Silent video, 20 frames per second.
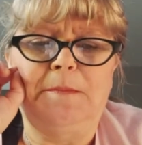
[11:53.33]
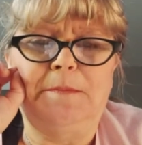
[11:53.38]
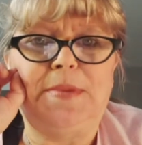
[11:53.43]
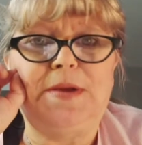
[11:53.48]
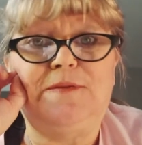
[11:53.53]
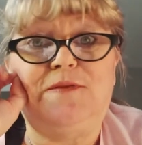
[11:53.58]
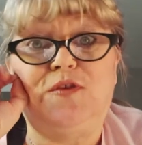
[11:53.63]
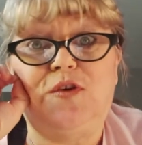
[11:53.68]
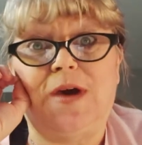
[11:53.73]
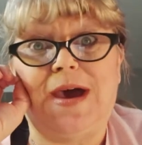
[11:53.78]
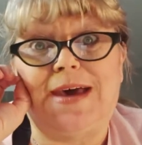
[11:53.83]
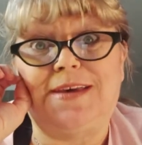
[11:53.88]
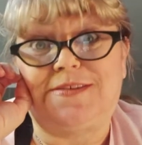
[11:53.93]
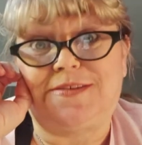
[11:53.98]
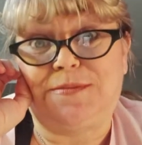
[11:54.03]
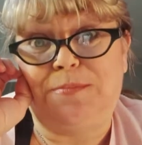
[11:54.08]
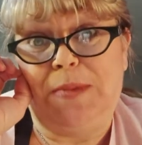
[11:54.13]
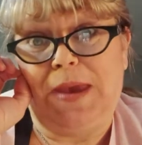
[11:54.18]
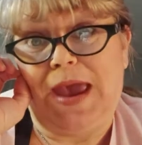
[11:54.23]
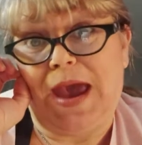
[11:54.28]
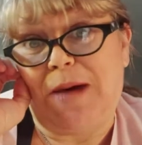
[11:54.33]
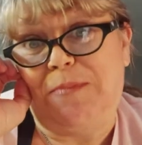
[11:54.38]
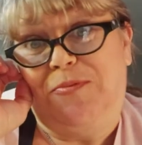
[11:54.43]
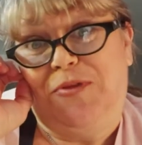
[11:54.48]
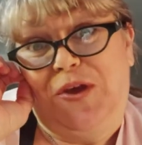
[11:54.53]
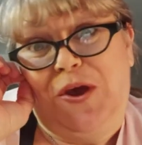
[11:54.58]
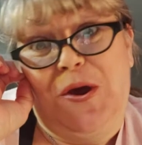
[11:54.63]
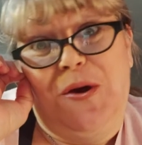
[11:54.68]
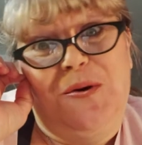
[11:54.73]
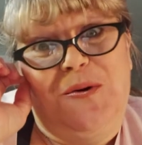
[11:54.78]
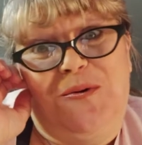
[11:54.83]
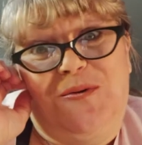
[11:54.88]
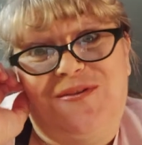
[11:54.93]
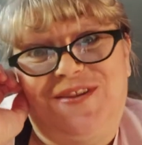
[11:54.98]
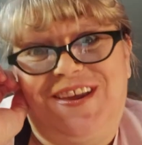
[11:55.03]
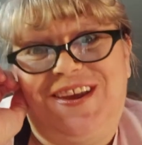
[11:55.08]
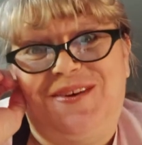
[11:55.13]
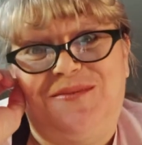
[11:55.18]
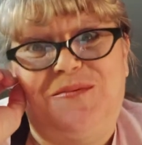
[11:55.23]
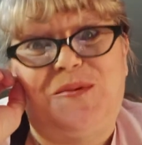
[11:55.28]
But if you ask me, I'm the
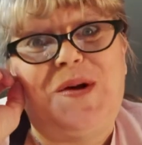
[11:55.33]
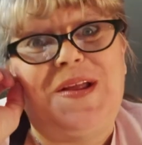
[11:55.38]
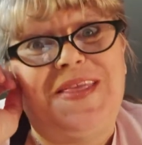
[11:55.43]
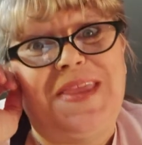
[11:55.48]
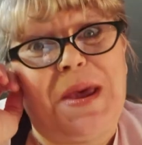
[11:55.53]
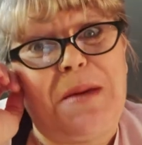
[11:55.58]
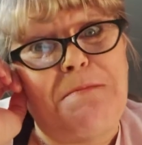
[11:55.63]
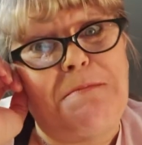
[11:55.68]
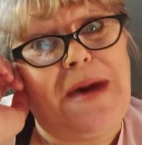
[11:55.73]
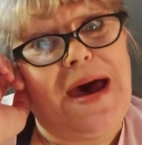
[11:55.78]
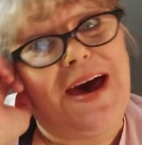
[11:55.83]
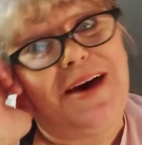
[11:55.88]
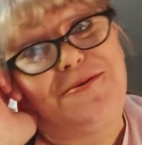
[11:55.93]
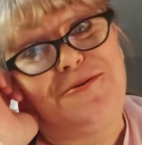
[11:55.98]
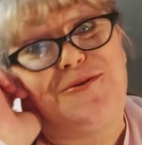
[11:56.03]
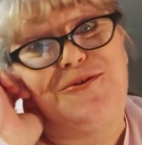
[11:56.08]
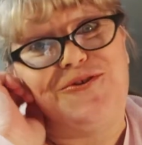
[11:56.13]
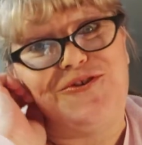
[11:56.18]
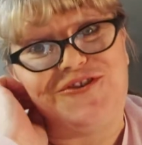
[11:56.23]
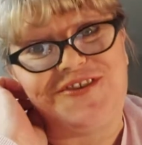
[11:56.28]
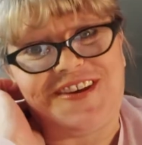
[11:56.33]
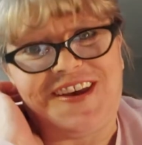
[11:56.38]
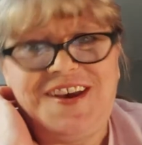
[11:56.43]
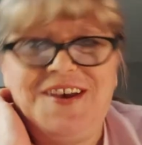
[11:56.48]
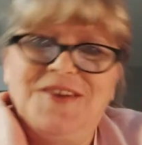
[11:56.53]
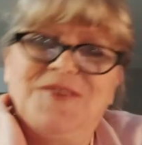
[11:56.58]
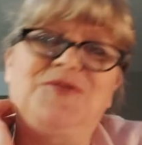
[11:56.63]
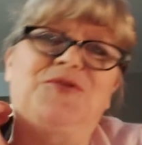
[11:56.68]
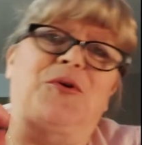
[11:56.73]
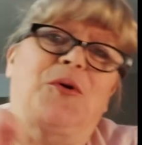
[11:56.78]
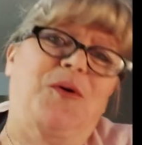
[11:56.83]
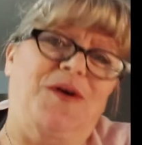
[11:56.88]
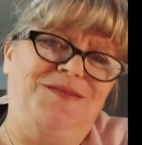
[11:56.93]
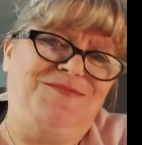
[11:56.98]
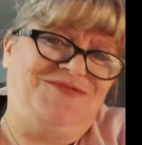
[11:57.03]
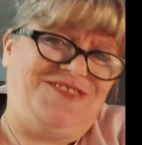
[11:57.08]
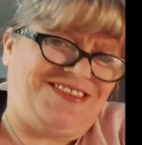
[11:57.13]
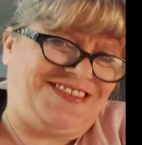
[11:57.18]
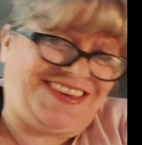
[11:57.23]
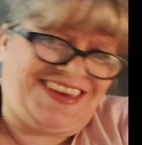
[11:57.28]
only one that matters. No,
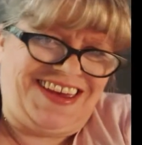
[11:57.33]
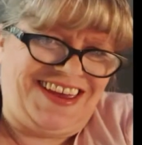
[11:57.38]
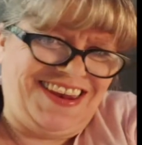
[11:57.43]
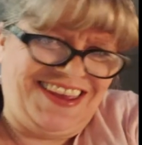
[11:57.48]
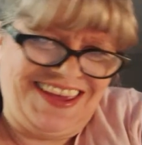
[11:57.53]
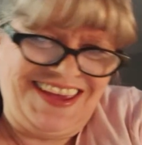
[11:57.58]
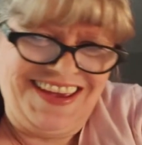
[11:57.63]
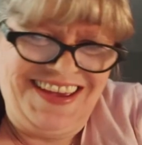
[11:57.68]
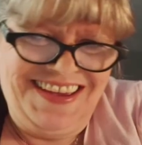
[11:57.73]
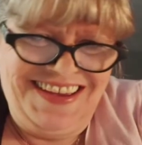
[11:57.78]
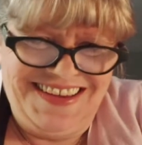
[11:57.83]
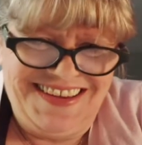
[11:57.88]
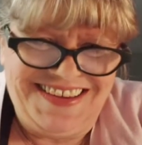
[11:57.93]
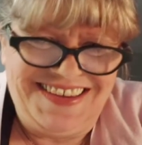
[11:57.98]
I'm just kidding.